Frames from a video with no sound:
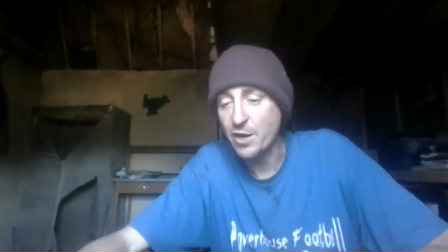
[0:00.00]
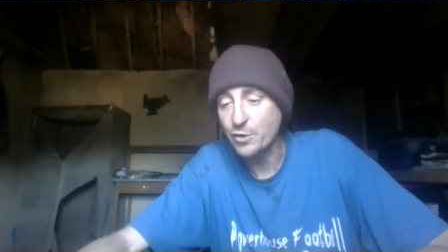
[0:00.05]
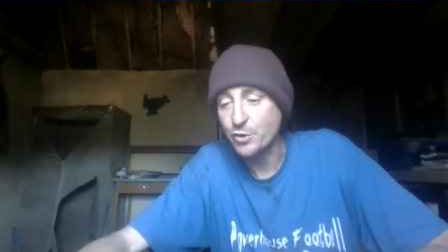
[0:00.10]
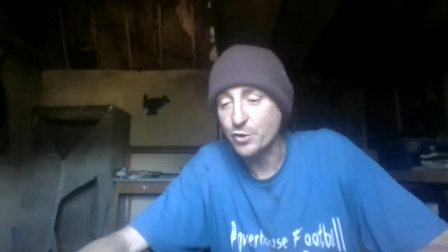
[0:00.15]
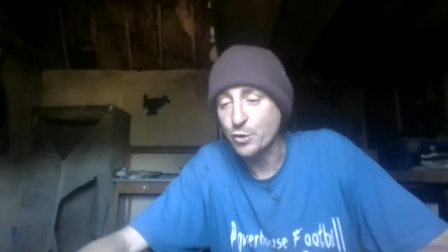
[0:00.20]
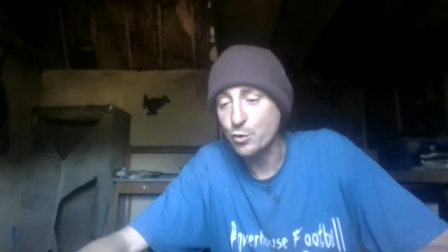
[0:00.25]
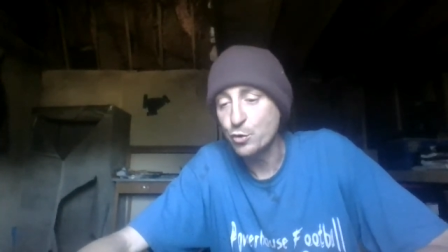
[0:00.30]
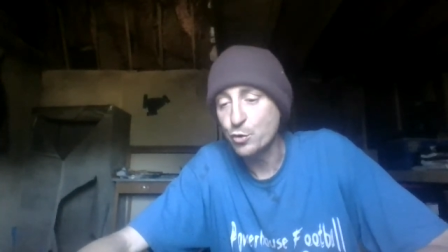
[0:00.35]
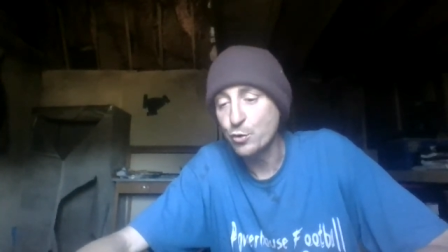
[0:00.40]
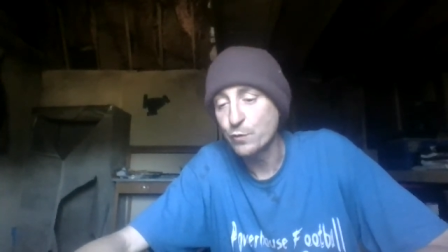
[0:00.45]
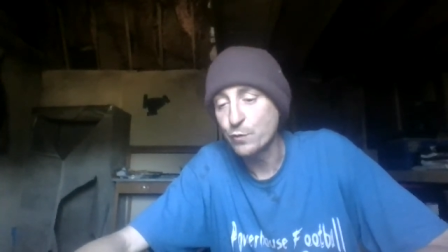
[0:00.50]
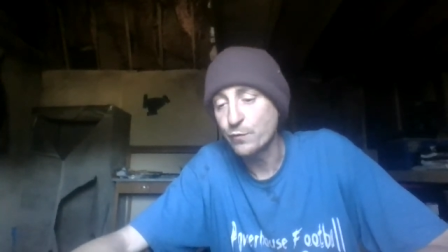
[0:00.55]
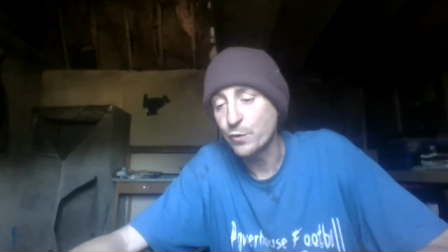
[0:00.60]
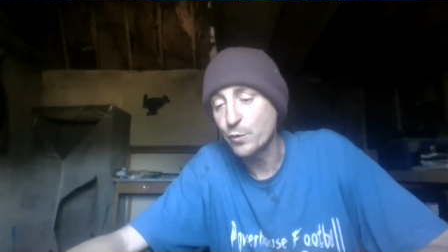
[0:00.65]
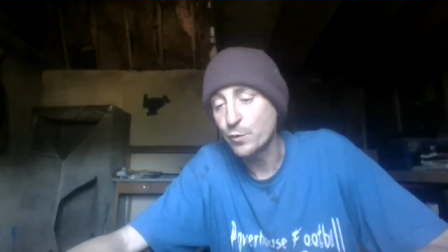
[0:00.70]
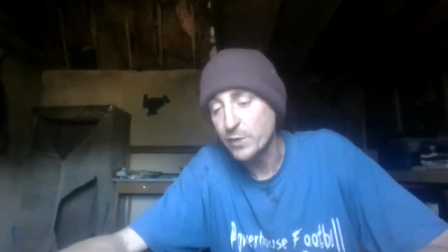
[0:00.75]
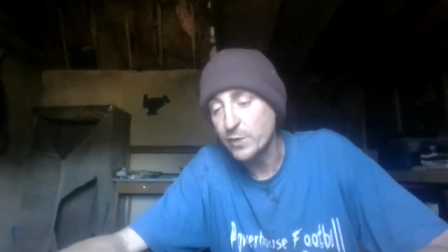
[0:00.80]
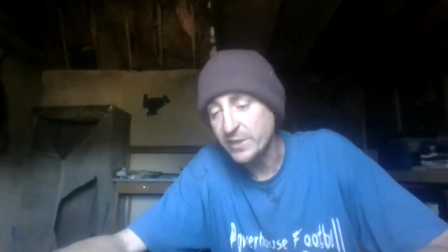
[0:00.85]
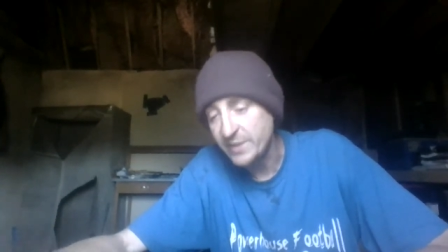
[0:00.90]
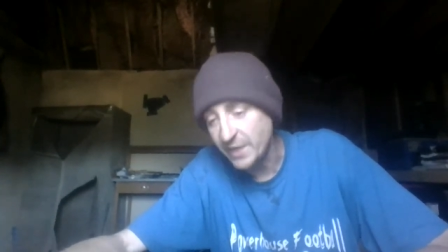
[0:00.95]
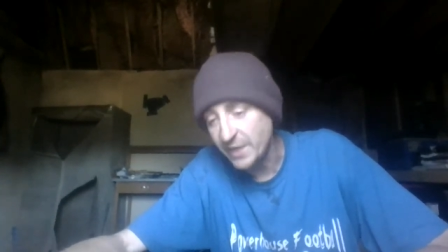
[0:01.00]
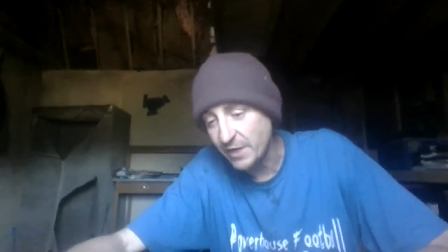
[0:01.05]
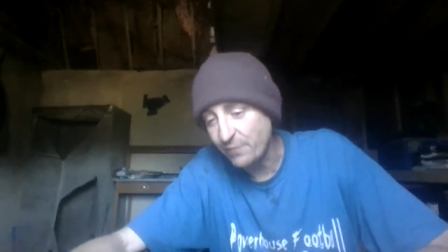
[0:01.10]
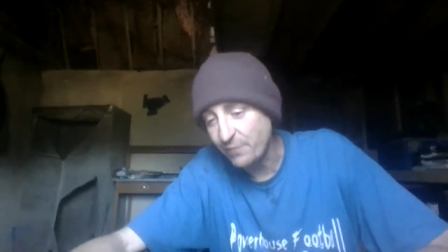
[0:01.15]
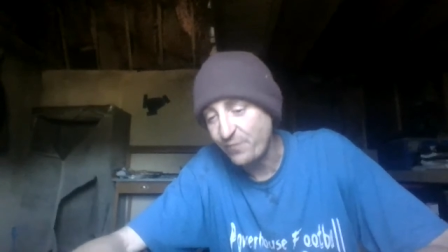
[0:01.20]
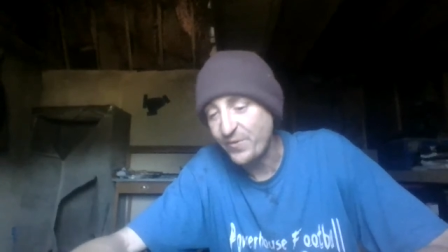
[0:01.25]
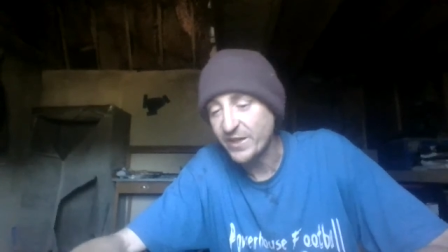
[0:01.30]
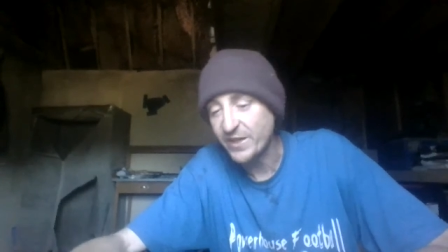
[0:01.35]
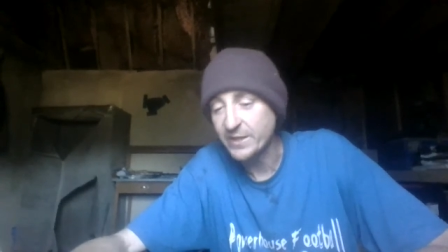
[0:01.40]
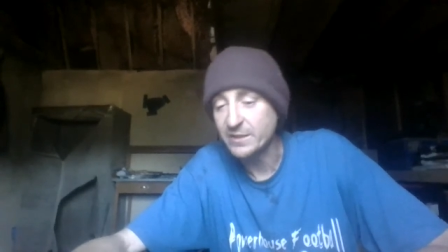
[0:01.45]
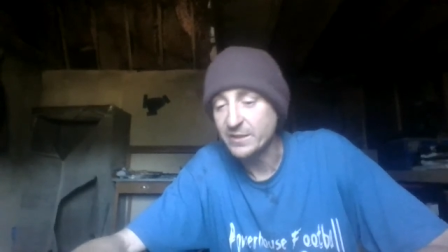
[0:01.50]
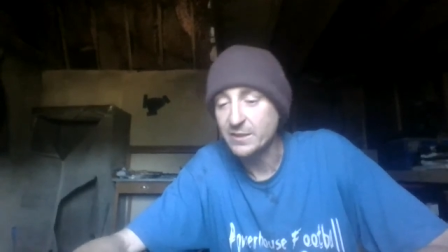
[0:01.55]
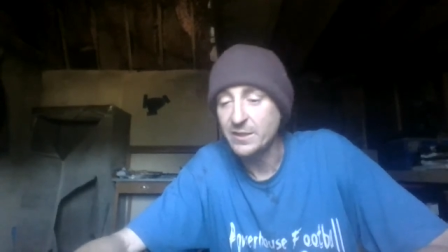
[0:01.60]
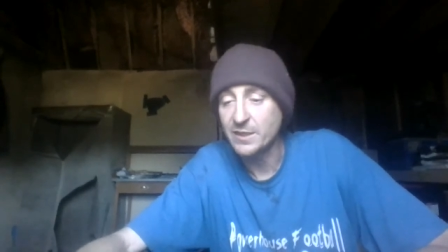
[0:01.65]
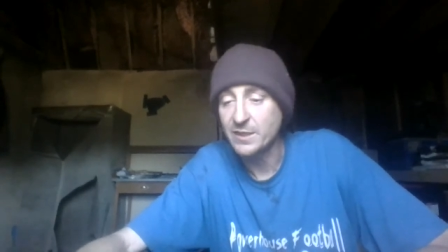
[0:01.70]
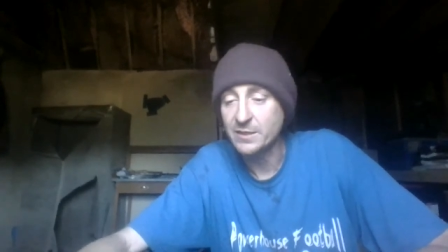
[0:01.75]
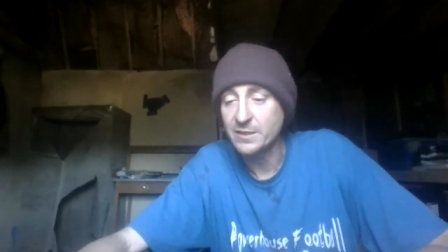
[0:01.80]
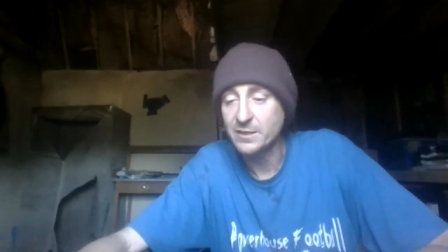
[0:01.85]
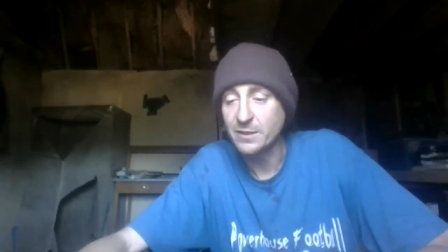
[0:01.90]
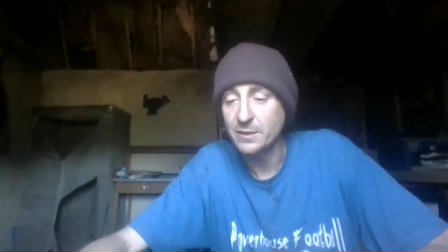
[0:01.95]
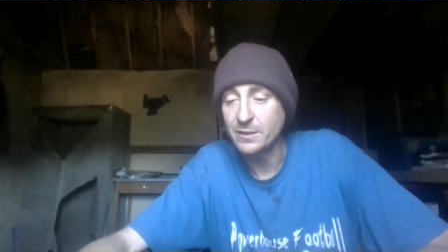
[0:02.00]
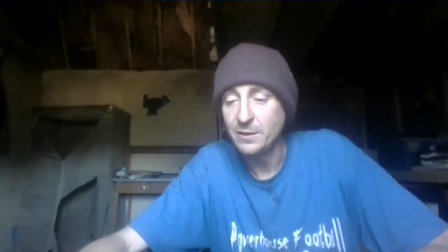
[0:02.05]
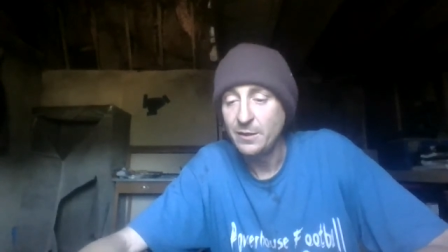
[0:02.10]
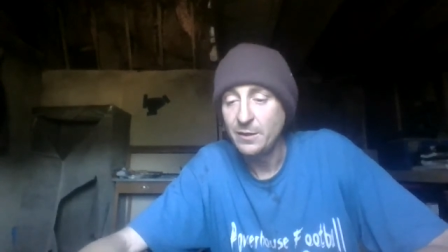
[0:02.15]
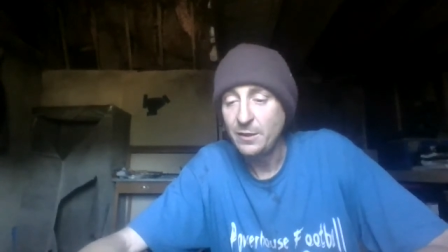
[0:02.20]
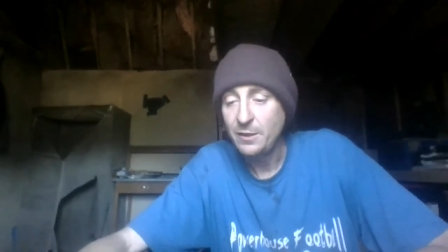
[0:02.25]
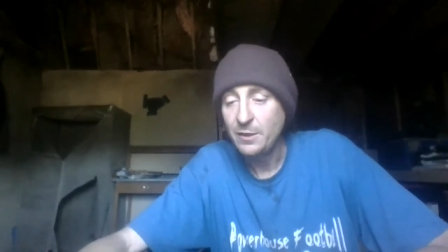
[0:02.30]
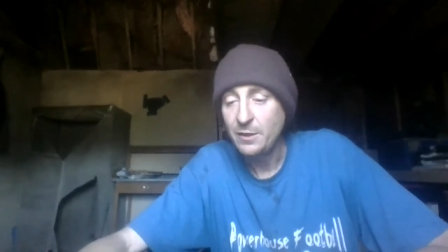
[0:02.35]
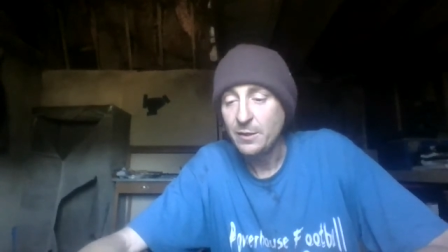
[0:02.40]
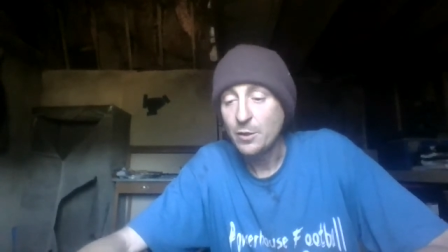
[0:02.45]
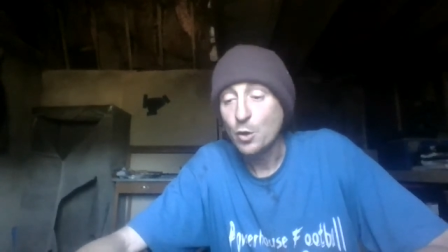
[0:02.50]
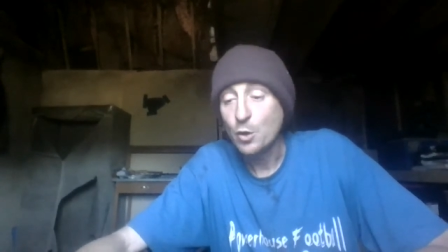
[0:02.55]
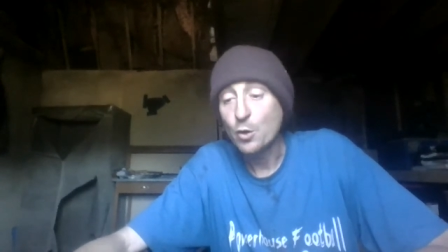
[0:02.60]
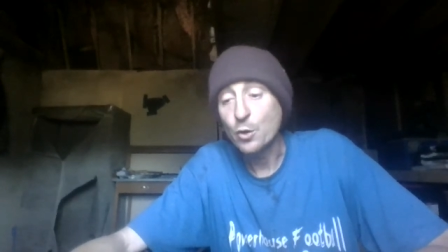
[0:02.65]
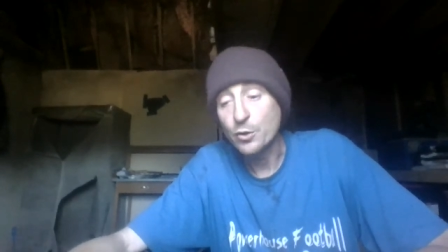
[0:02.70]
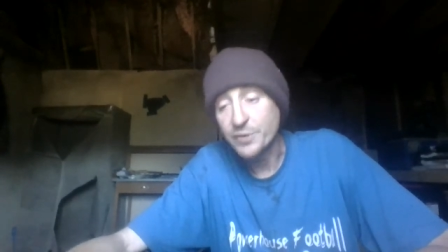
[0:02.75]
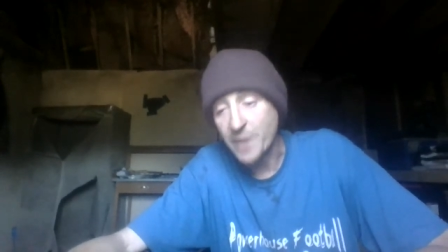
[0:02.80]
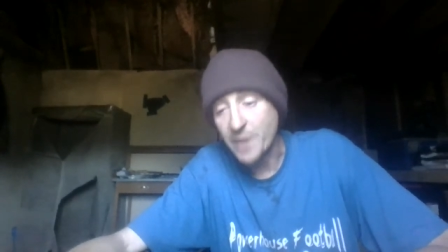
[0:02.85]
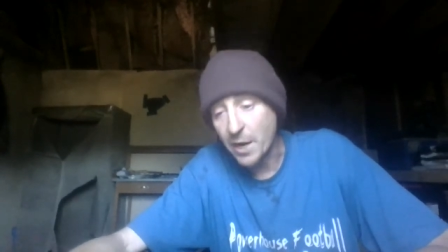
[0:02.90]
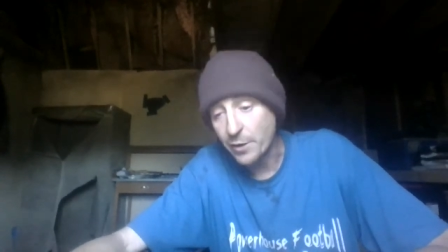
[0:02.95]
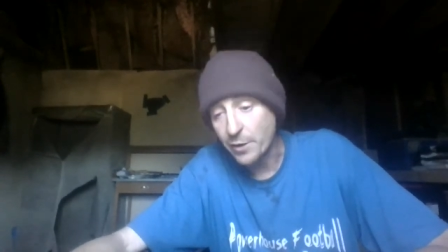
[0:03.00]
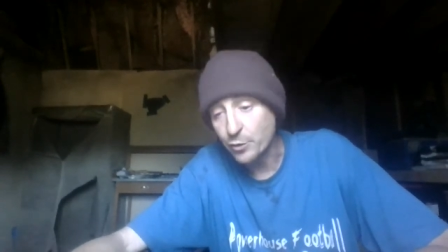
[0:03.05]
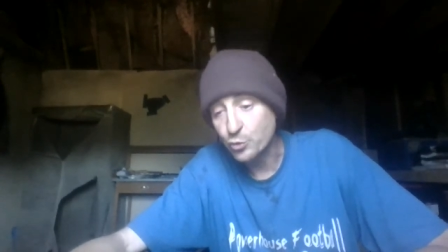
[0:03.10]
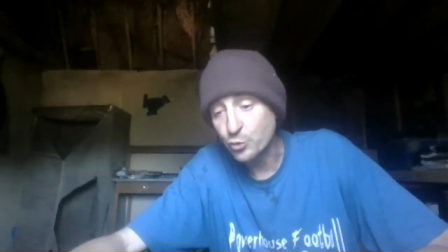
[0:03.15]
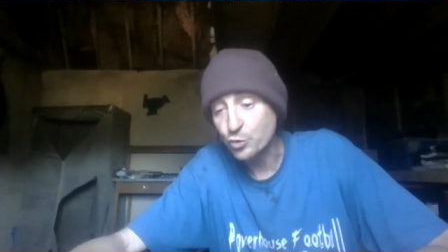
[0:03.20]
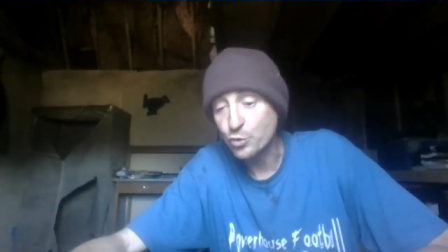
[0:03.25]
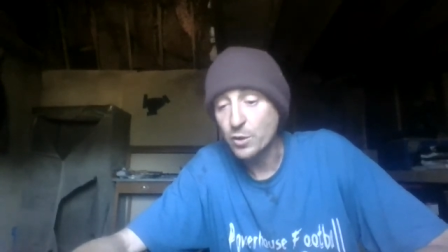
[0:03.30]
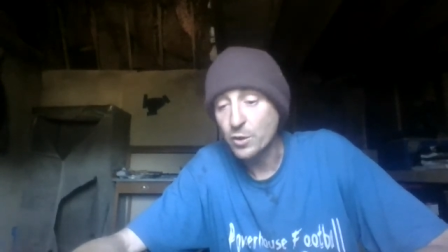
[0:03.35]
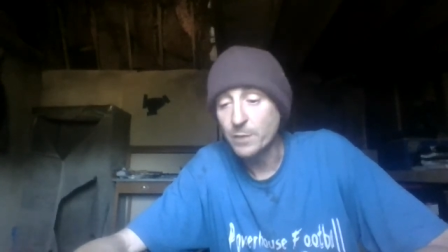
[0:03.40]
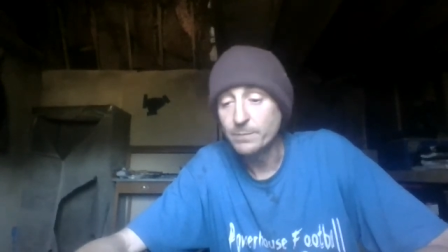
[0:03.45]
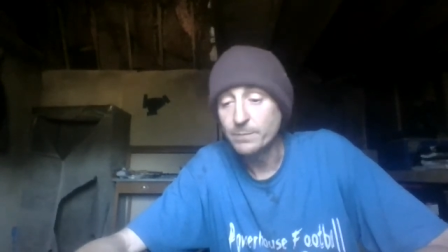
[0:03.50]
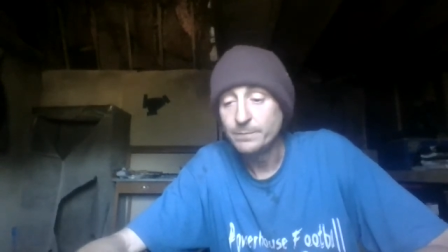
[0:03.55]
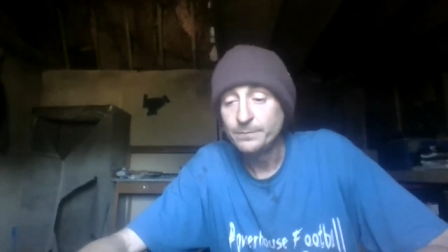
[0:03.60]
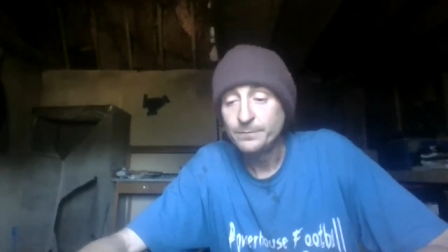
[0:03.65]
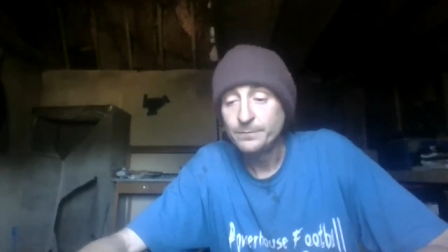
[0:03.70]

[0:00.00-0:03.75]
Edgar Hoover and we did fix Nixon or Donald Trump,